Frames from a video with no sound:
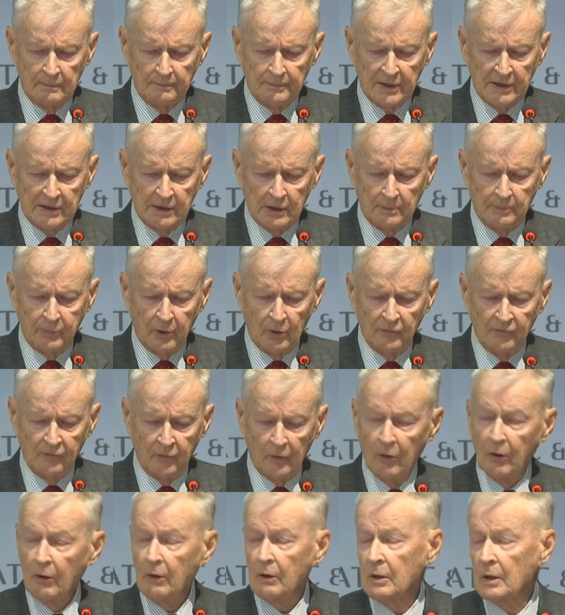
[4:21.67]
but above
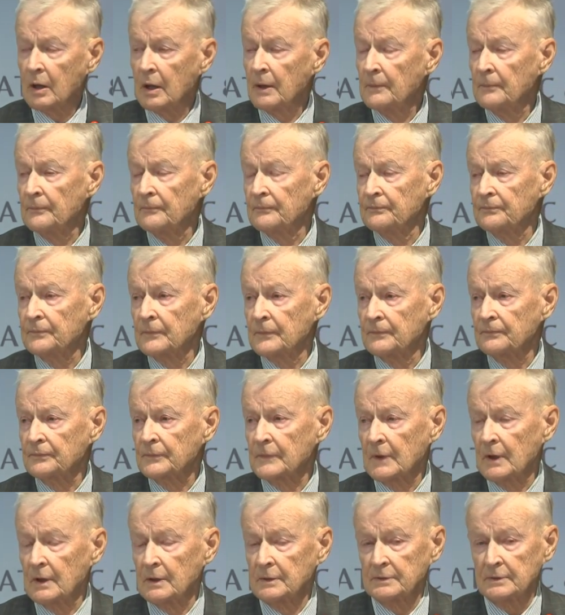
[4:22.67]
all,
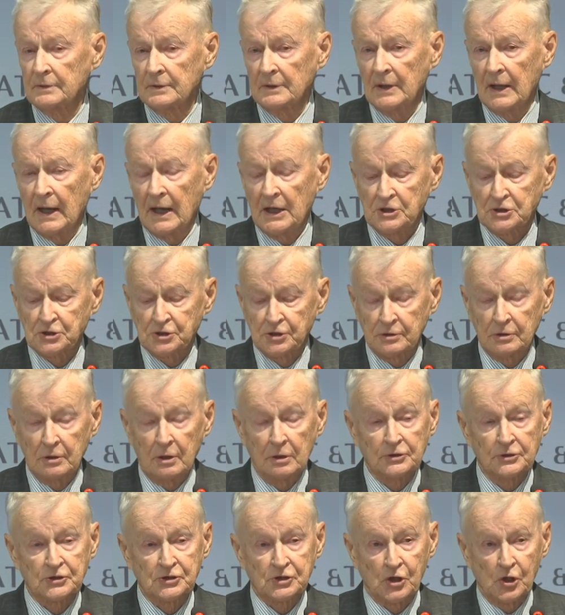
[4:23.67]

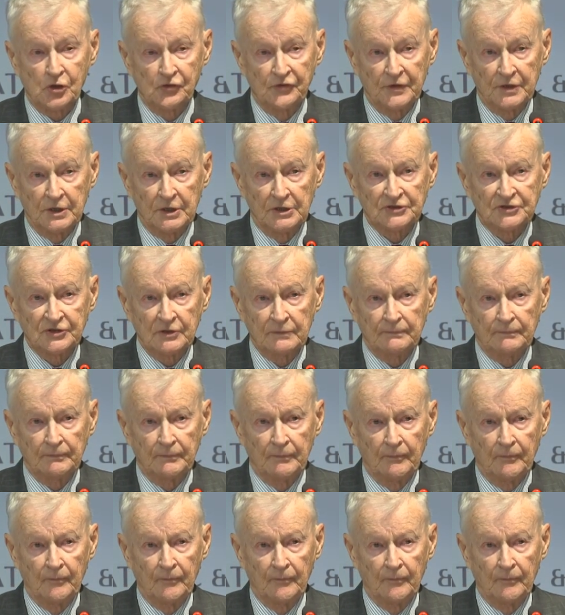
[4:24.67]
national chauvinism.